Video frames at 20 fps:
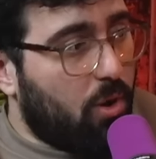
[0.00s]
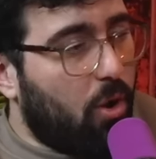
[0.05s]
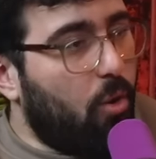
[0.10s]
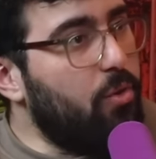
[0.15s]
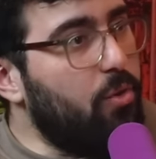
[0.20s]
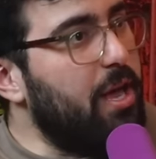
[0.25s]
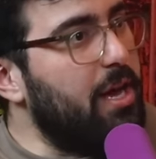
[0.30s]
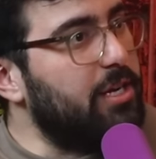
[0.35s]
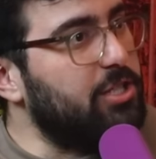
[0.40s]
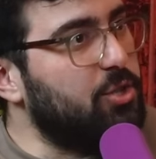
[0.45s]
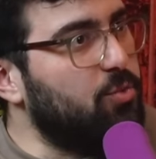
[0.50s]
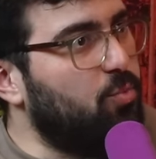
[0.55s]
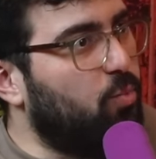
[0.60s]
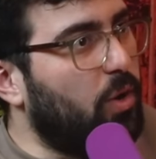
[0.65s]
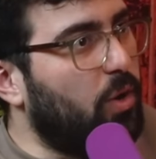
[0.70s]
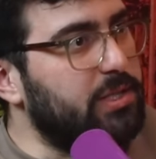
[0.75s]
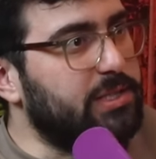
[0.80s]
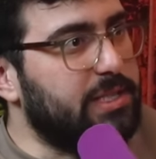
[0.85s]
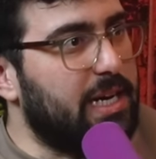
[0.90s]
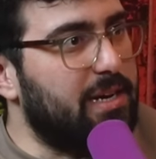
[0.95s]
Oh yeah, she
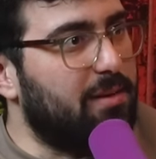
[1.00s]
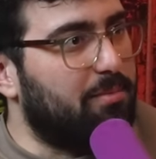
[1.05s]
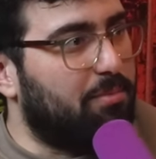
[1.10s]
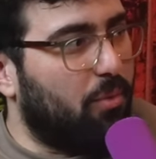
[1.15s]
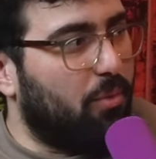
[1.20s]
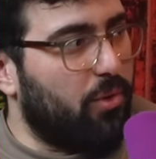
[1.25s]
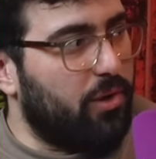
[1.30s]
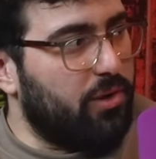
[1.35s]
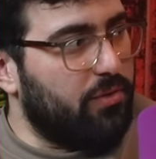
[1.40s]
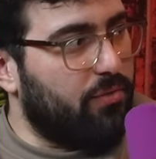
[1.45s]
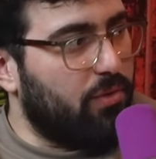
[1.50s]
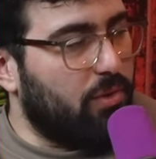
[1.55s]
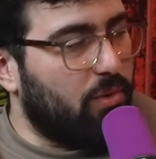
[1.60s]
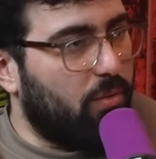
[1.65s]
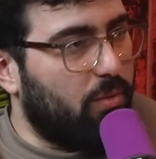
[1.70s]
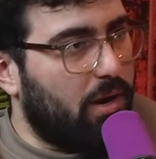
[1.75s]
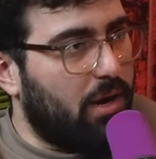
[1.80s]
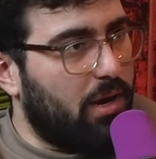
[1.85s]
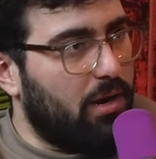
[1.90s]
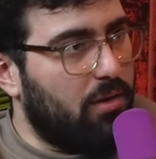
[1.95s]
was kind of boring for a
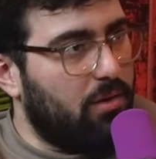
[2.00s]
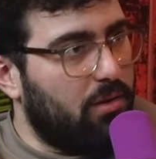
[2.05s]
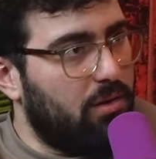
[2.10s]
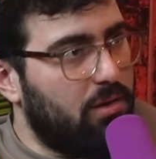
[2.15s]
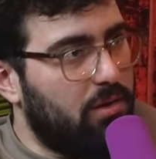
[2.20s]
while.